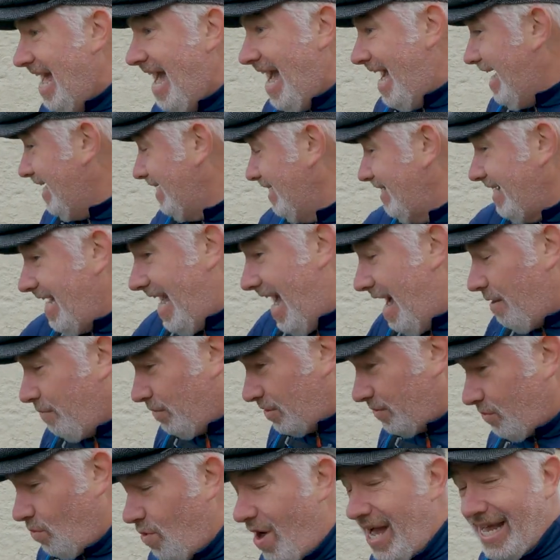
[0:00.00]
And I
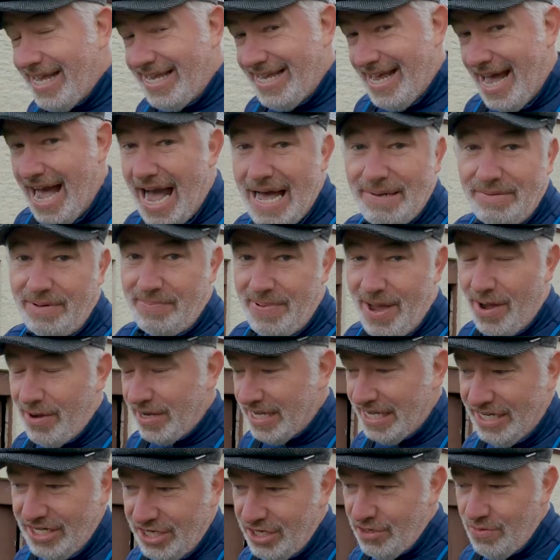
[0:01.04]
was quite calm about
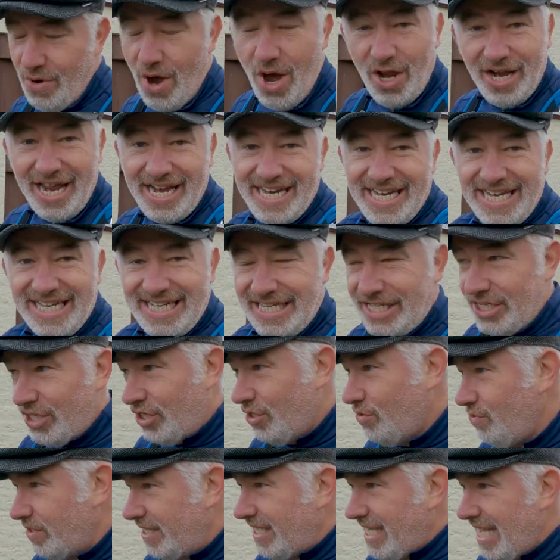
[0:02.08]
it and knew all I needed to
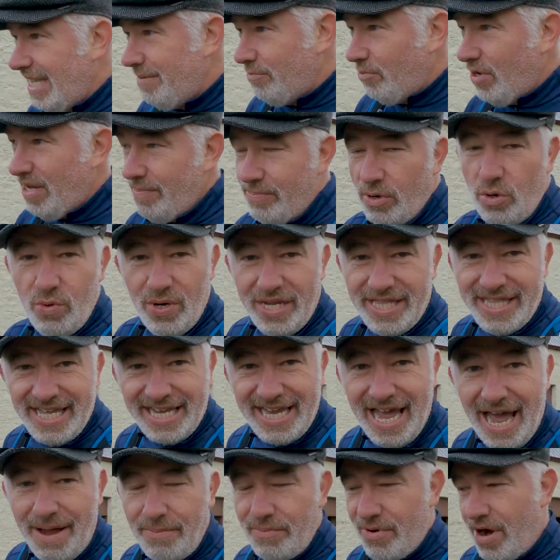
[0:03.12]
do was keep rebooting the
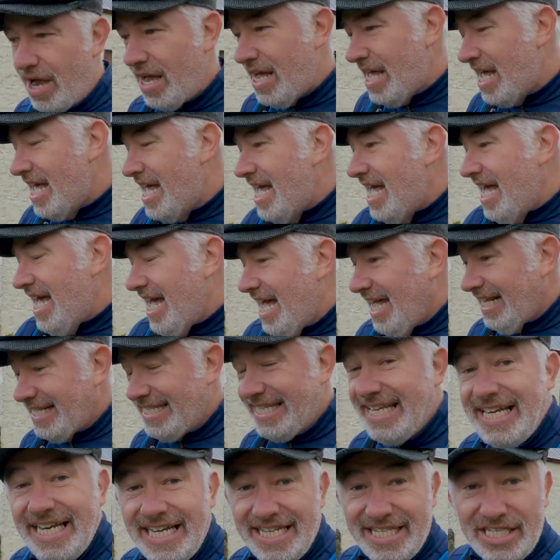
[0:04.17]
camera
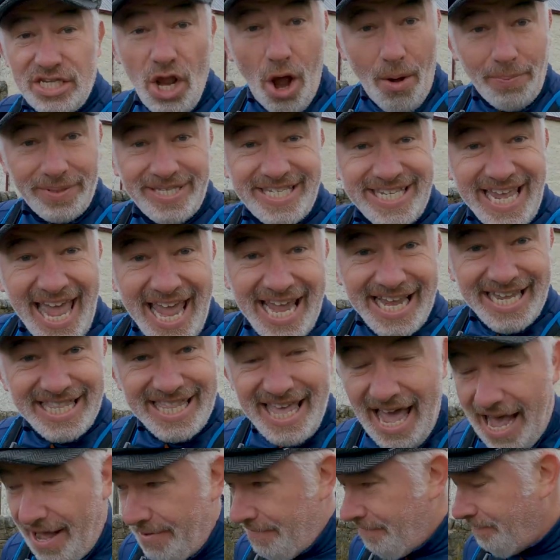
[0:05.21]
until it stopped saying
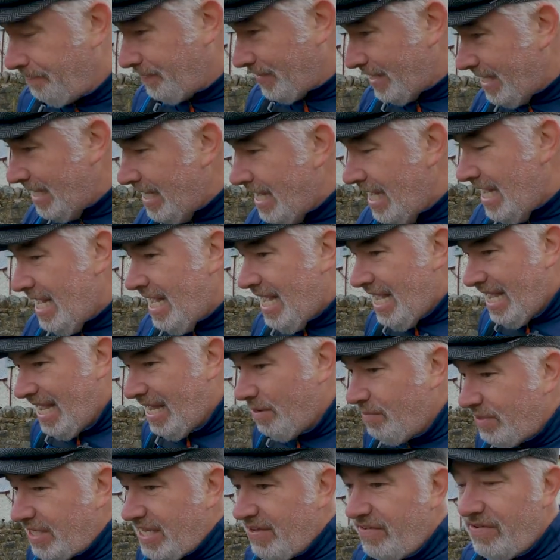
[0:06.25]
that.
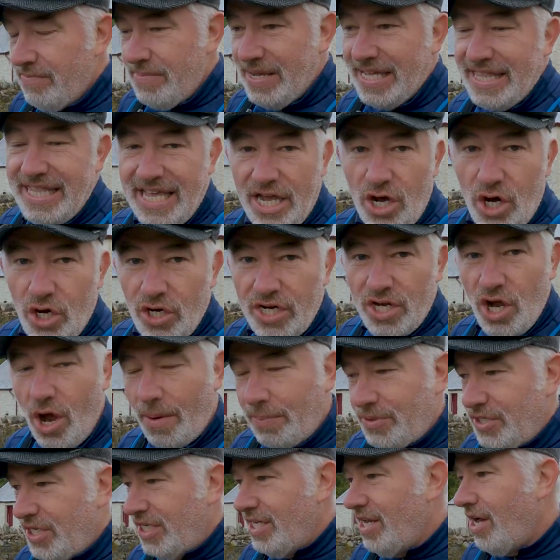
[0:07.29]
It was giving me the only
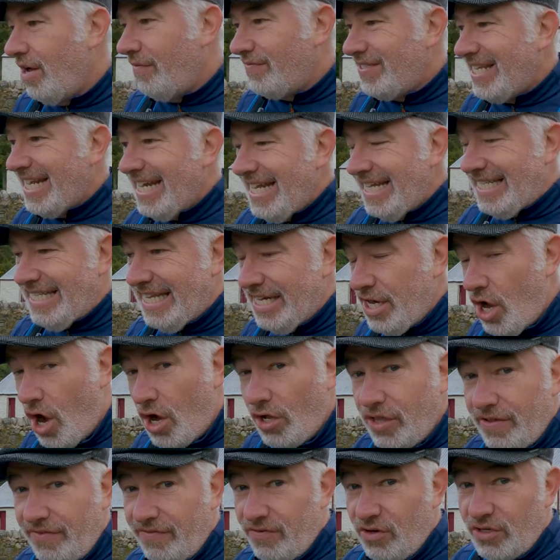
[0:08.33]
option of deleting
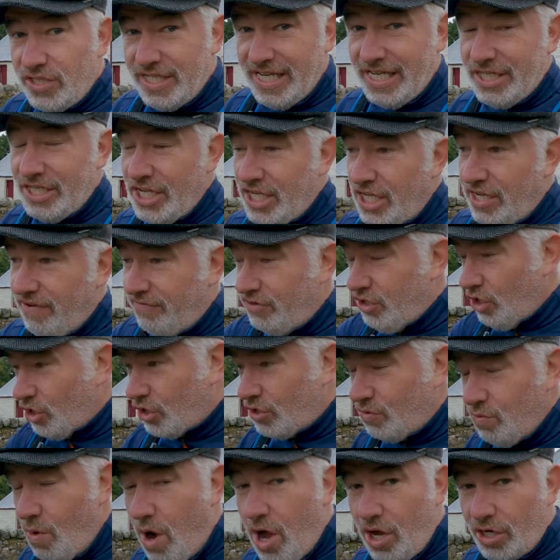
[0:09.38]
all the footage that you've
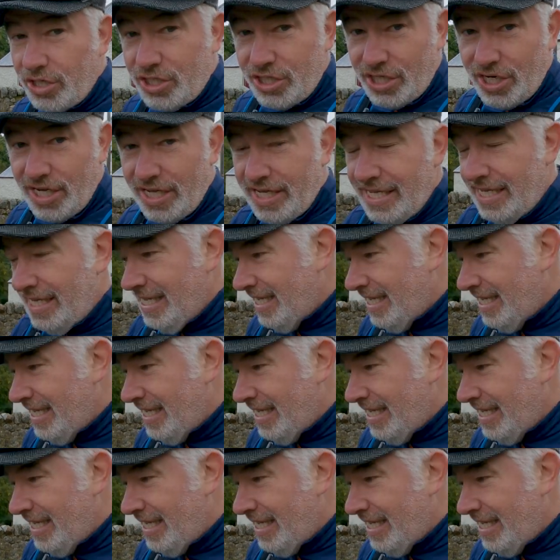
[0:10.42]
just watched.